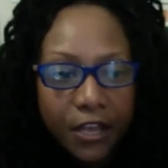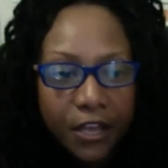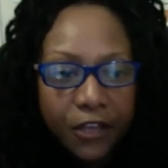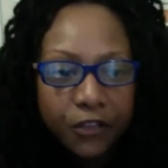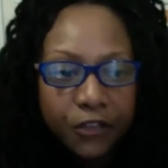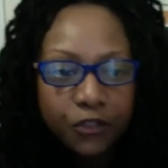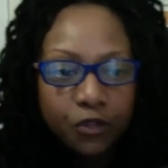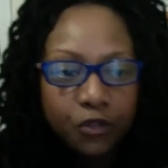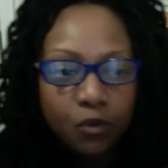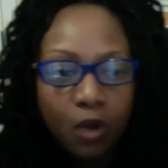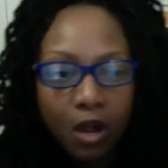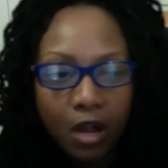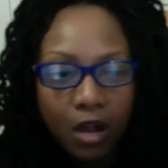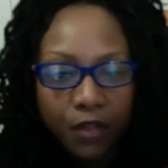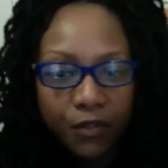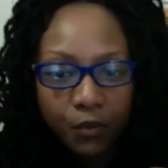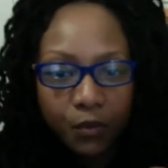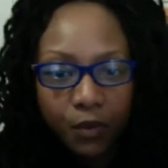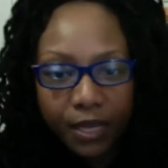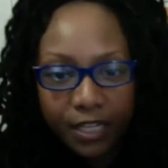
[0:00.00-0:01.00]
you are
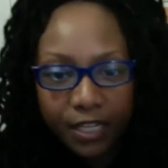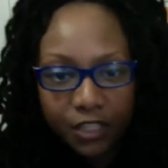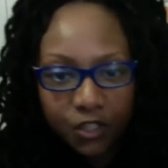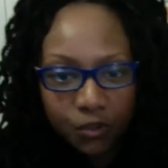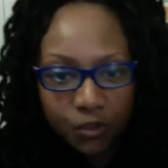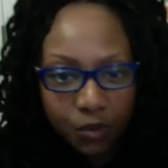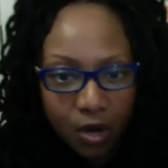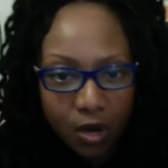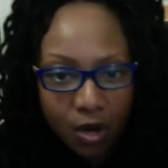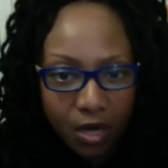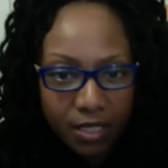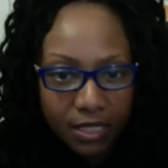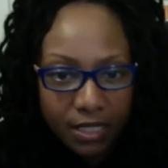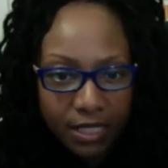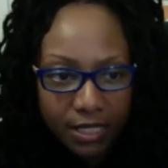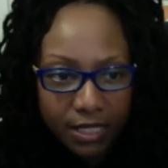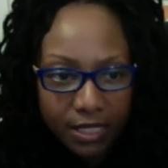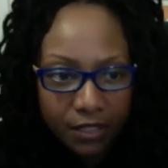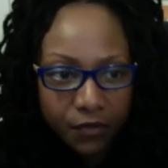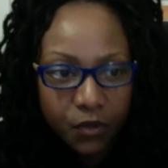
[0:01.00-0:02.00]
the way that you are,
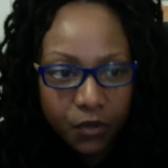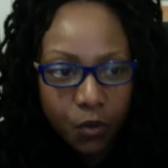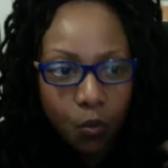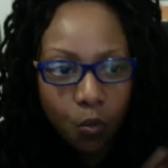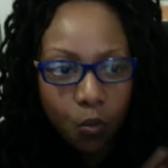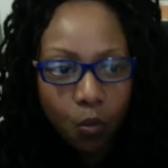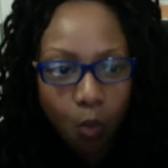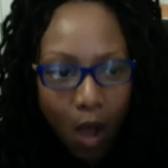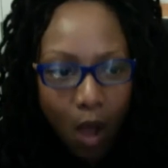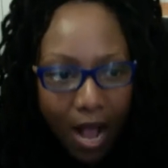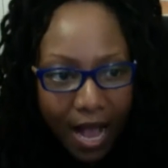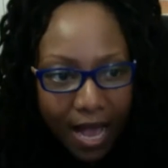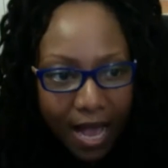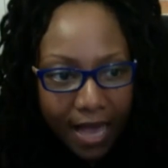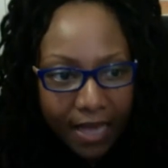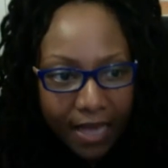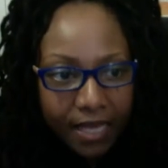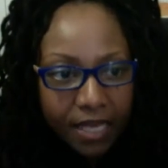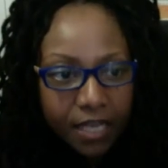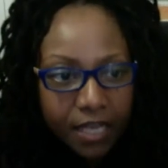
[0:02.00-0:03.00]
Lynda, the
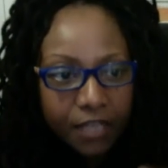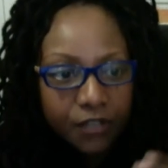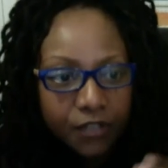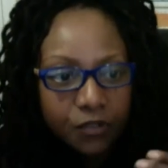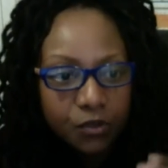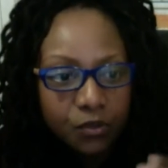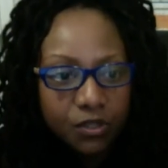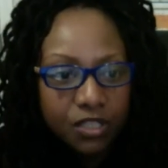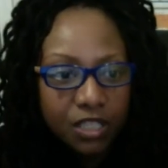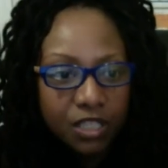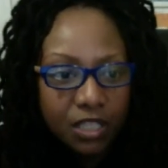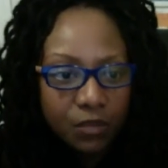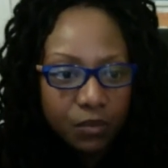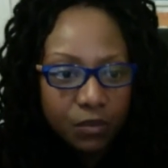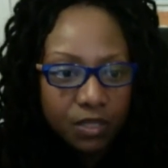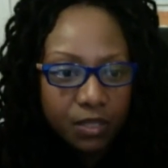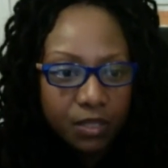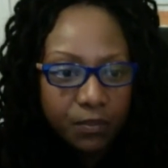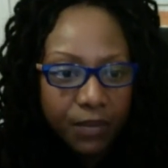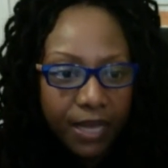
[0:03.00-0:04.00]
why you're dealing
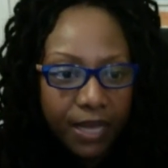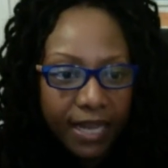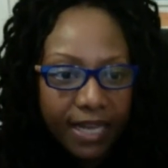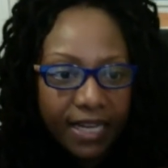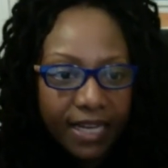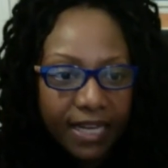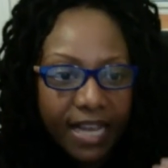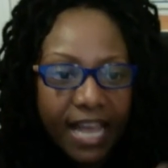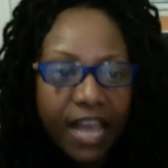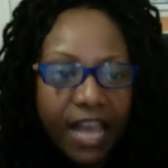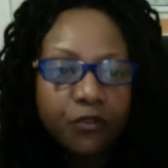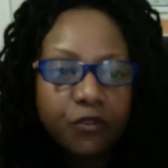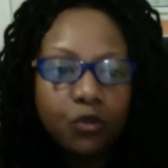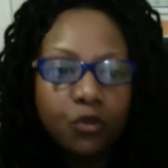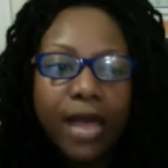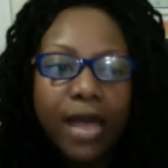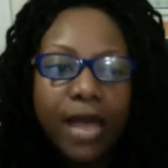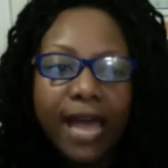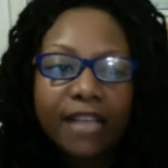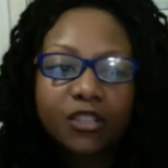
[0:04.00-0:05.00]
with the pain. Have
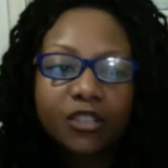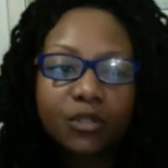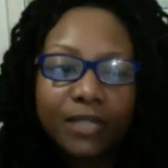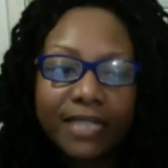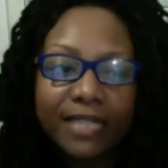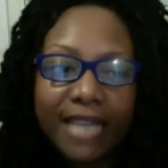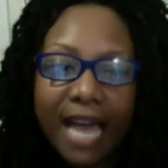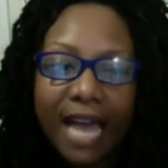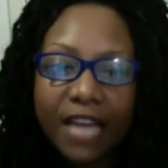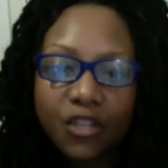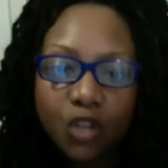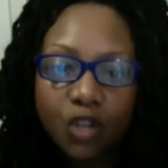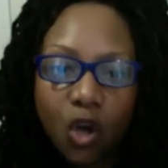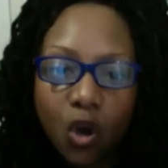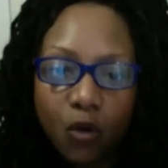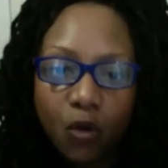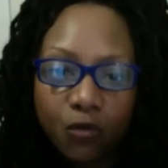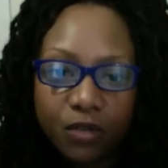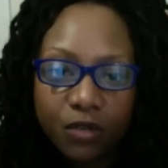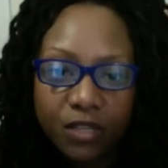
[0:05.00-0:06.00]
you actually gotten
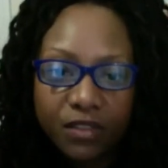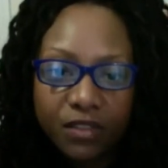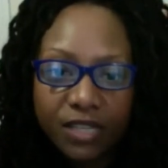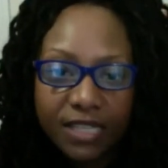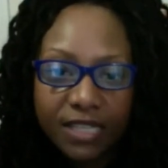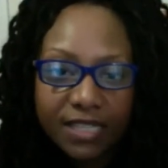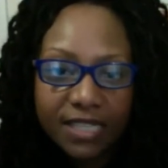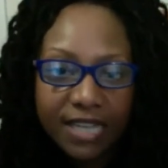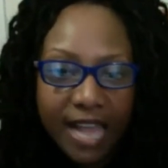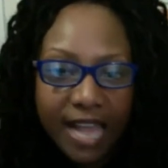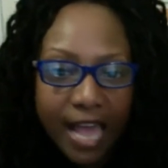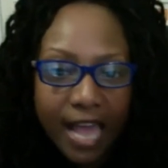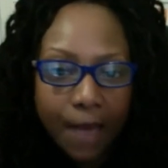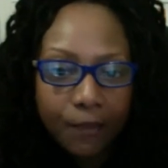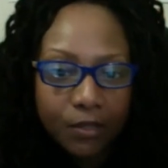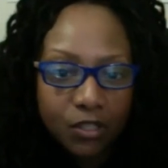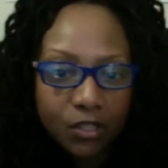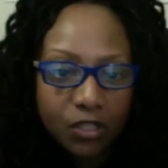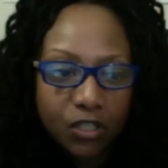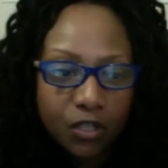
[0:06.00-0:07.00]
over the things that
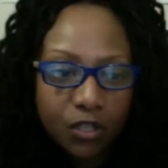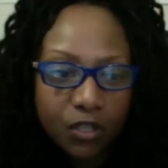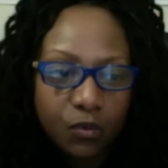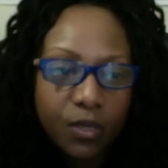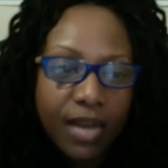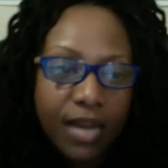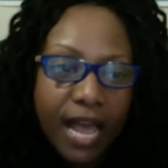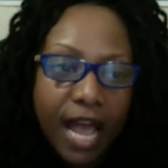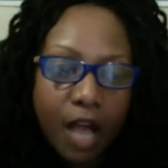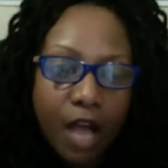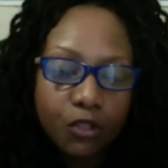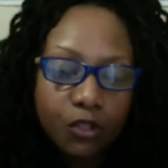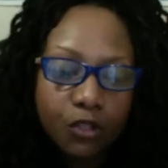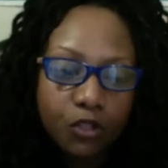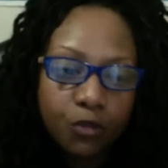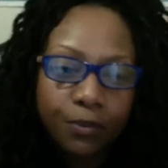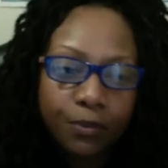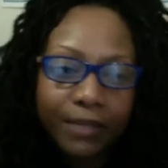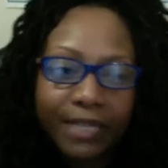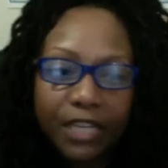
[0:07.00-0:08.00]
happened to you? And how do
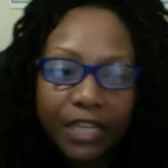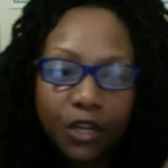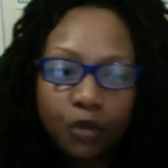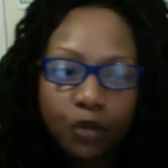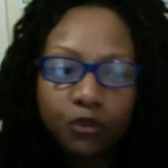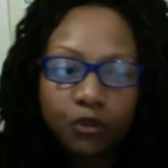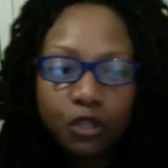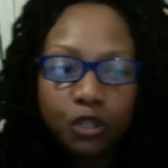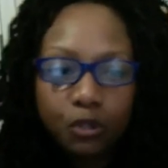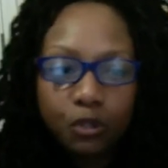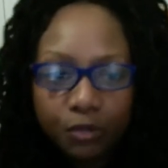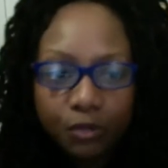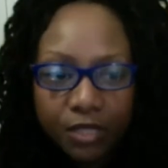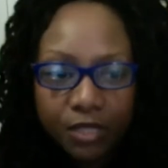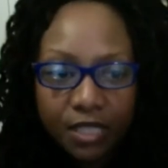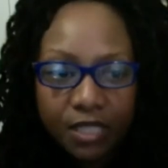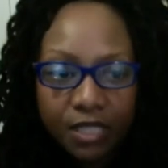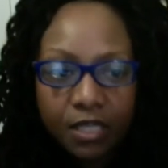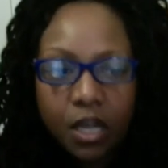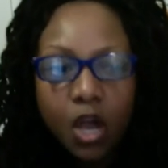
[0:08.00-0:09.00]
you plan on
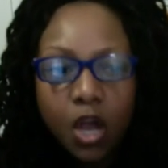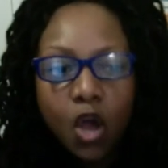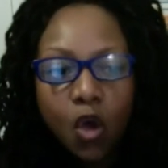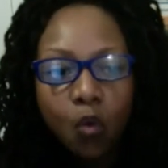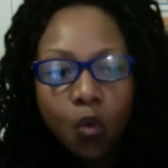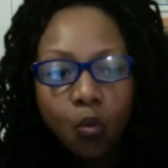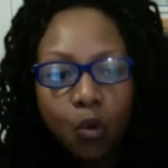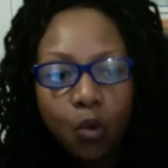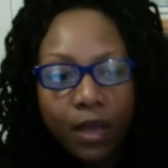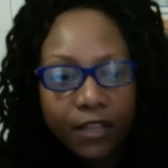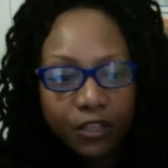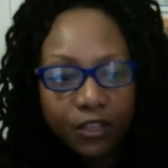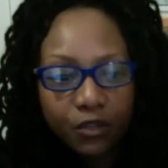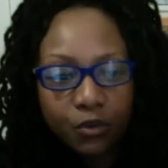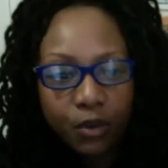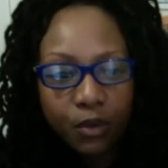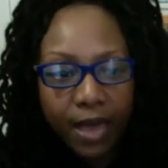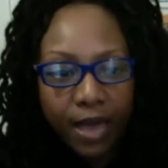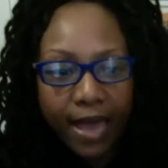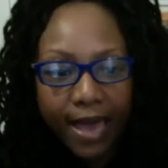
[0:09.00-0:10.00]
using what
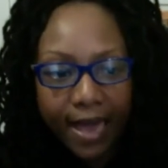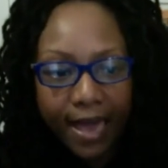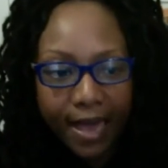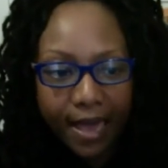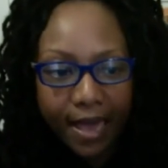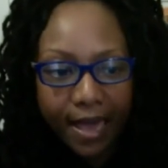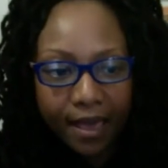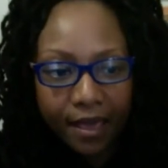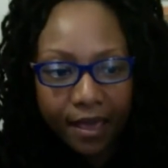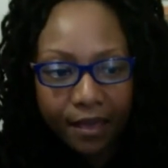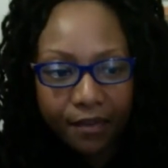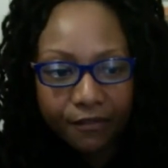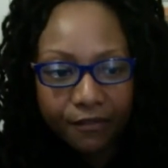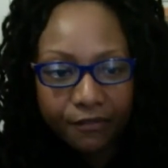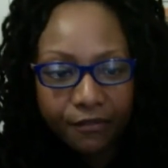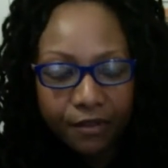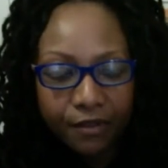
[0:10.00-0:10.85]
you have